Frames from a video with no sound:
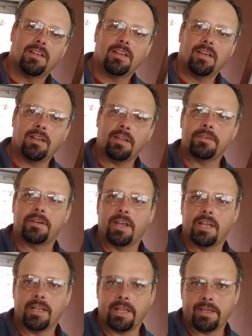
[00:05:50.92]
another
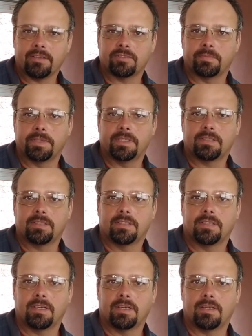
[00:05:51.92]
announcement.
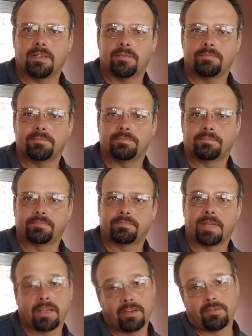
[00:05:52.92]

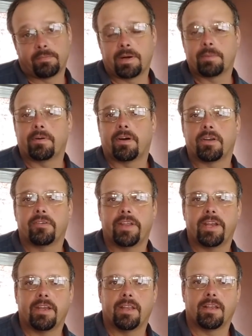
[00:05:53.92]
I guess you probably already
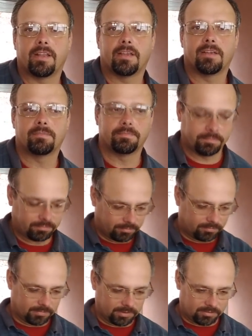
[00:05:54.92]
read it in
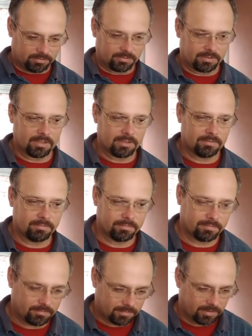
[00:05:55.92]
the
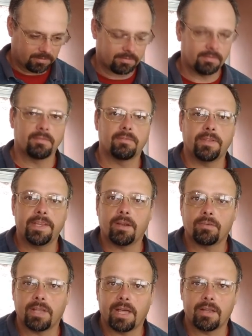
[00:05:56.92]
video
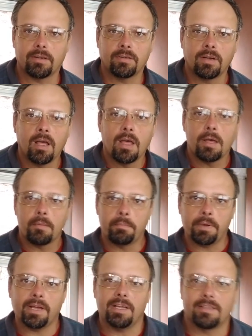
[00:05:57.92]
title,
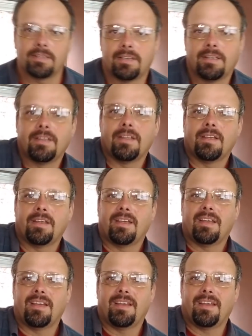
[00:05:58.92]
but
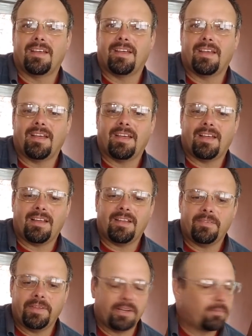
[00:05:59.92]
I
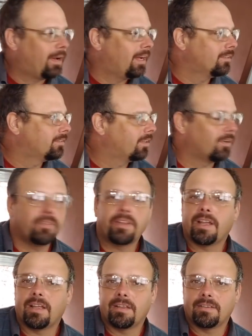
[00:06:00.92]
have hit a milestone that
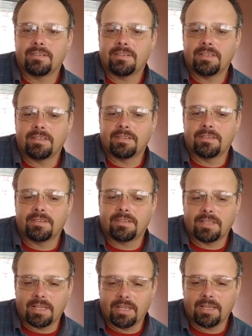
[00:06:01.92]
I didn't
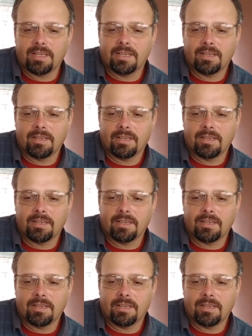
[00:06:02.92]
think